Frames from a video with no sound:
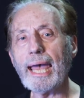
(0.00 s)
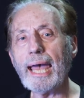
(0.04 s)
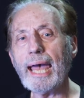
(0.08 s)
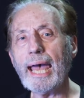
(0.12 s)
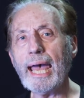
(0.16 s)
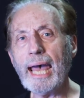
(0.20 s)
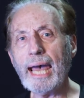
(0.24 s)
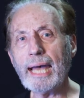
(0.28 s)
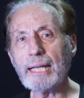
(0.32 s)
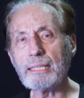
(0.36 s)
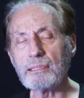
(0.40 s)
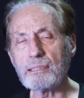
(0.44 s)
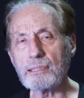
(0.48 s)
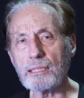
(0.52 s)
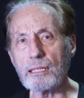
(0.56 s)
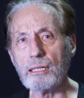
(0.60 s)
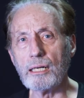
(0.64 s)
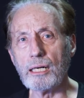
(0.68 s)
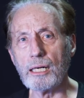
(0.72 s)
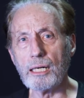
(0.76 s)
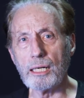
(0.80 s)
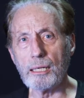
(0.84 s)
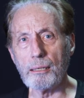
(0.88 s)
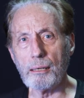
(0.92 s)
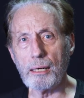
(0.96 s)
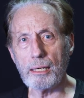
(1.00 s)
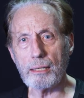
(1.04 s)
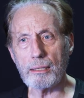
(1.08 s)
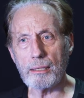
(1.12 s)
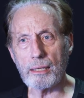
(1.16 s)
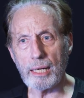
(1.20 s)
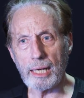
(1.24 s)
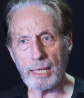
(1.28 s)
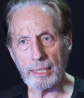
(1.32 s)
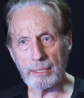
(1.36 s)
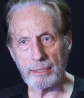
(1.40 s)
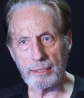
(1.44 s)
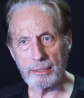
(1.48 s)
at
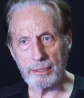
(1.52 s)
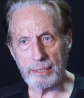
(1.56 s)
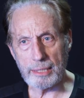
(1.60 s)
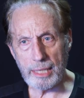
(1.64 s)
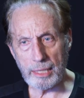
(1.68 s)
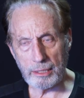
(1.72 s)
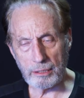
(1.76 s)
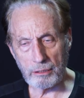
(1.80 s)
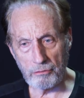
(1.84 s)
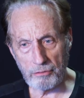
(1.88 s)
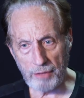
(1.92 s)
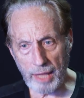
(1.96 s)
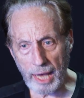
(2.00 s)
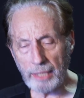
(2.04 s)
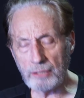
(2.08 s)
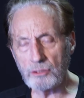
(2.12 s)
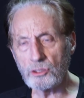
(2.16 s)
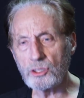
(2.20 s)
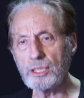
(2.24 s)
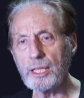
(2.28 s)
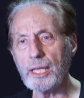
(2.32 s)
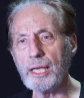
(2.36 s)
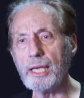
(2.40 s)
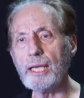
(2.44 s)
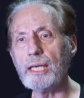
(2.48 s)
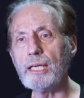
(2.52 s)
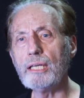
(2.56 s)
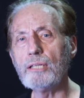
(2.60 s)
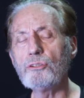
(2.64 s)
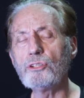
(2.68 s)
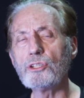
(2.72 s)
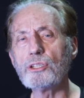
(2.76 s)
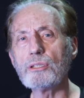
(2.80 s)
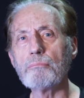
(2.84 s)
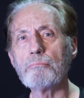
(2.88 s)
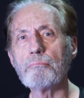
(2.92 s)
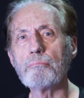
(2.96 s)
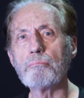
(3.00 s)
the end of that
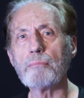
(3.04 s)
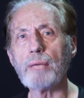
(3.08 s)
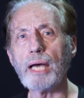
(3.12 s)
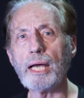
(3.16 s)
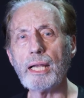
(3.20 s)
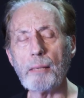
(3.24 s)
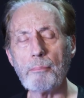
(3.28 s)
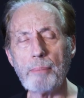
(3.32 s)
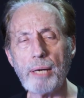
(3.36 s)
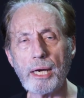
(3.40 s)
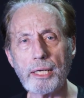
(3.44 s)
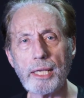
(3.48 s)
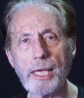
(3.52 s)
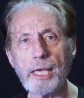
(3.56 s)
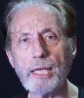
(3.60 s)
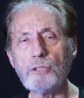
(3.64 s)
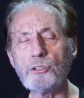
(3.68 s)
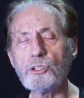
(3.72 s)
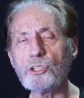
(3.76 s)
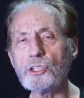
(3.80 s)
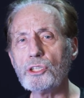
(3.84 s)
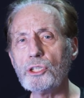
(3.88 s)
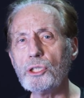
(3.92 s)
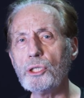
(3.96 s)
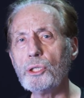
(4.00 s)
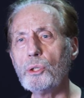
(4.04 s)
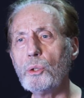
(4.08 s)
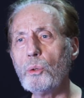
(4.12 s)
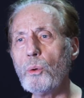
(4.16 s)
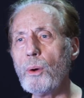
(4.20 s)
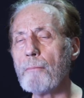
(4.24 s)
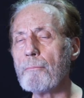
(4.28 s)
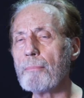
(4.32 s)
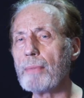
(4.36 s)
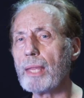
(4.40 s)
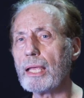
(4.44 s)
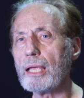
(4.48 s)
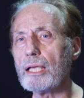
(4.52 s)
stage, at about age 2,
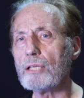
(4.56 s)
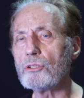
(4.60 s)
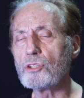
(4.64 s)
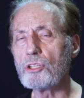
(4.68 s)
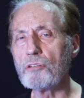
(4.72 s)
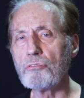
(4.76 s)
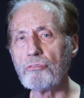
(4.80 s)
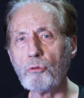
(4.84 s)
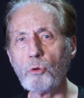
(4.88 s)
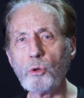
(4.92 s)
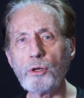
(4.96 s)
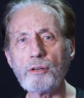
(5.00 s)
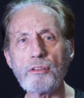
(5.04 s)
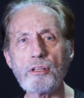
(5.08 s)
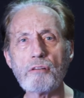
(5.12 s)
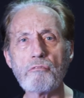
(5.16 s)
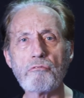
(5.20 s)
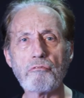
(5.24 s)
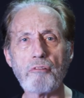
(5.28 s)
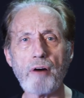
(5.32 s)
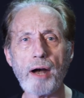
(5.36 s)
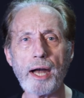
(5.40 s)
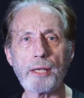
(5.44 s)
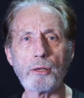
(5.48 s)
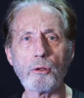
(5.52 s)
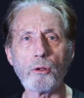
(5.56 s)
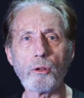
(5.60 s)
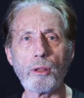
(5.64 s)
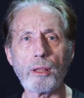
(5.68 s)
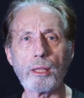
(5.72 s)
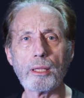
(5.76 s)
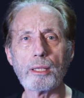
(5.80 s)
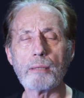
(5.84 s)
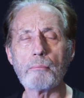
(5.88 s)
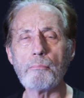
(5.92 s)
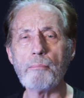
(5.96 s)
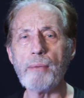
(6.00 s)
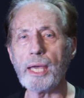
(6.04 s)
is the fourth and final
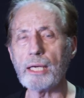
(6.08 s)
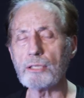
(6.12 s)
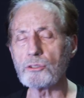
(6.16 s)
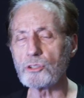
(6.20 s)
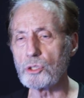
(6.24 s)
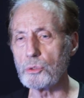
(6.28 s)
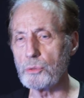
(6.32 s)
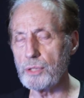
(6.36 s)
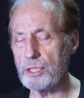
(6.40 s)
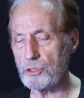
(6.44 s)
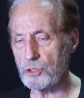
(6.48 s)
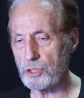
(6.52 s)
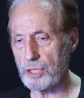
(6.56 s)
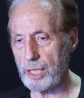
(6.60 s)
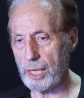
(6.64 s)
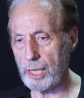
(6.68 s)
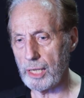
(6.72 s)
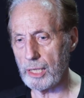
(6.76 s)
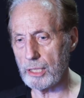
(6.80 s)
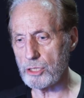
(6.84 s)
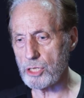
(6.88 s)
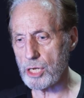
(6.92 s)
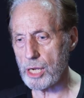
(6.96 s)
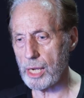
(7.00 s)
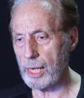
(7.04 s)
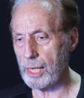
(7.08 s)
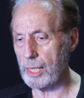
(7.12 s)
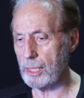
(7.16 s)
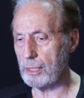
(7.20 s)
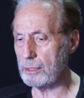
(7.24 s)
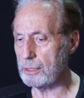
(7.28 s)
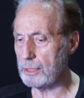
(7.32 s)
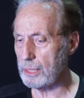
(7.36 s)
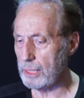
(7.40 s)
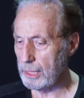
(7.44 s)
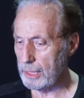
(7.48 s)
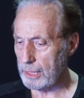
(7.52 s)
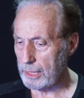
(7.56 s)
mastery stage.
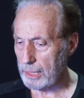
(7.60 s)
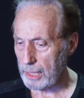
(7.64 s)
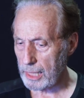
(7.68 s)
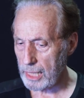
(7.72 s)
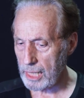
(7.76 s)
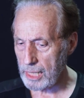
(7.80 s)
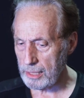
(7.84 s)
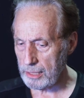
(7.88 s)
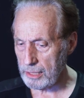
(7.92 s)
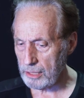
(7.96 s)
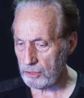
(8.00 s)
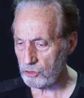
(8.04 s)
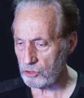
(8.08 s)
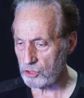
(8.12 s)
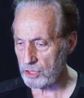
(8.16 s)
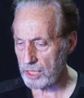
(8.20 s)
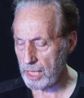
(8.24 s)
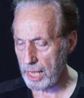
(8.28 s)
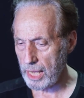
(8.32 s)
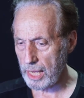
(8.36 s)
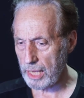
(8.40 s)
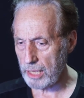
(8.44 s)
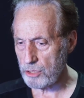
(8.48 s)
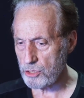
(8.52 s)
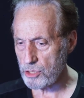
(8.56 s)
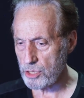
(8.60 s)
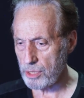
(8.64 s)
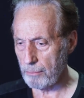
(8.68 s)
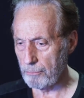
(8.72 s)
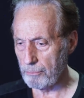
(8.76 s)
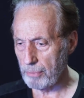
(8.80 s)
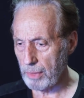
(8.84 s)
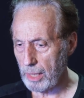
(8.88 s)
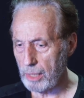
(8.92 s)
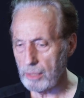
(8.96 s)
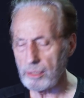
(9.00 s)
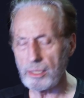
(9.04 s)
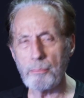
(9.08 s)
And In this stage,
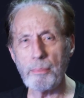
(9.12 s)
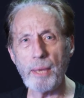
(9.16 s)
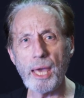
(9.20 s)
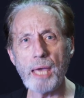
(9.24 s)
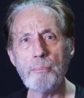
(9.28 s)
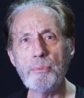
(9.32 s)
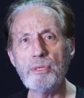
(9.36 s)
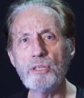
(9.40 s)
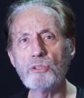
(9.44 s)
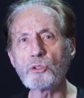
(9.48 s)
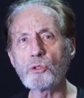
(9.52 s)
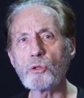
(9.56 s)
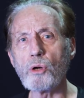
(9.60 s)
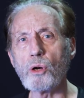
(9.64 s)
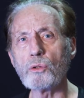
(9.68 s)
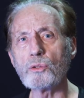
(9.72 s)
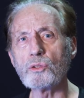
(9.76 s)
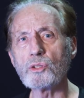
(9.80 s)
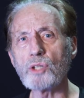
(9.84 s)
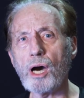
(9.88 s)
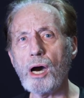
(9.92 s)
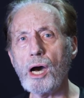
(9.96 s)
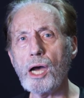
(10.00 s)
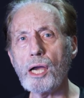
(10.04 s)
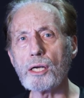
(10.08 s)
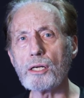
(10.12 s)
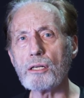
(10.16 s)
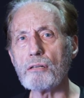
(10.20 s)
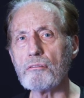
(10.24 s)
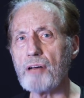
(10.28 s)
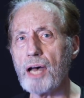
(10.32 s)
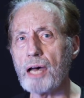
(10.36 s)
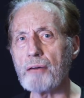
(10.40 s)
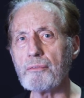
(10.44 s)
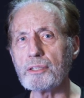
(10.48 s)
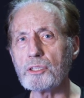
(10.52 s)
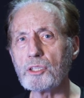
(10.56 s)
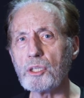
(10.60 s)
the baby's grown tired of
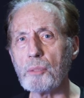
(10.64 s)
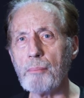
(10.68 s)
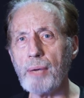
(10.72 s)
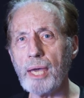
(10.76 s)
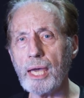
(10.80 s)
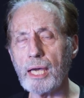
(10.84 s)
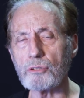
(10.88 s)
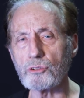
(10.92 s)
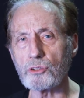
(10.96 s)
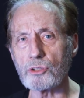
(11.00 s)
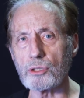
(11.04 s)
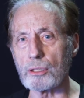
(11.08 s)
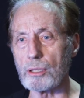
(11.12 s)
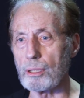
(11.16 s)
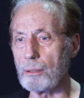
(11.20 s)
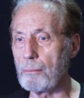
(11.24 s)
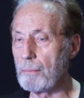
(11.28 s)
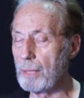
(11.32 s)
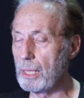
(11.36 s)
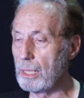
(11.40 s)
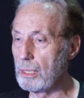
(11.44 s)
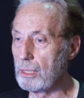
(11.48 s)
having to master